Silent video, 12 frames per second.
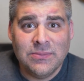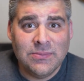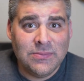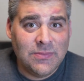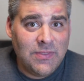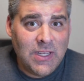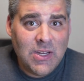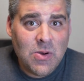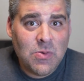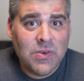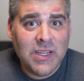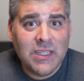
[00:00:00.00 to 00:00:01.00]
video
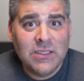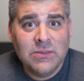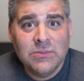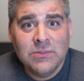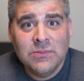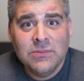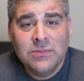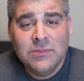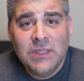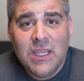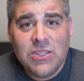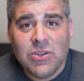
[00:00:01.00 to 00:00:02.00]
rig
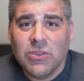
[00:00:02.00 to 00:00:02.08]
easier.